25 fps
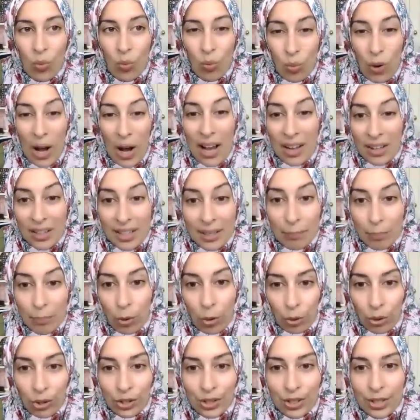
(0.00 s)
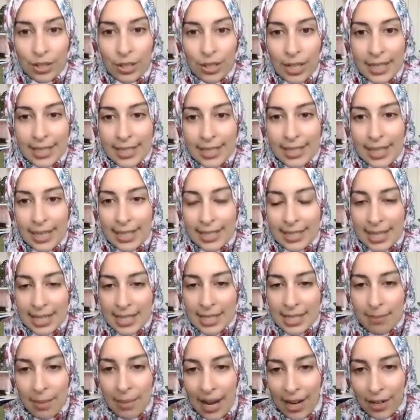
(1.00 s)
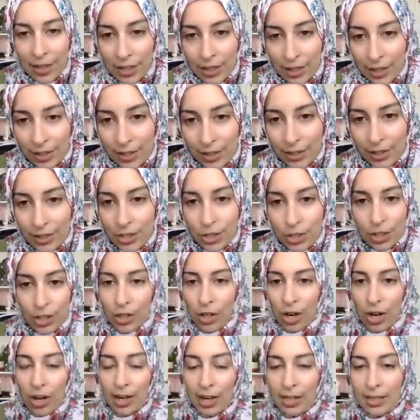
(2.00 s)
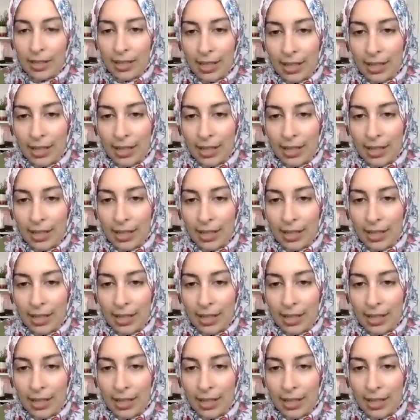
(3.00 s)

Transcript: while important, it doesn't matter to God.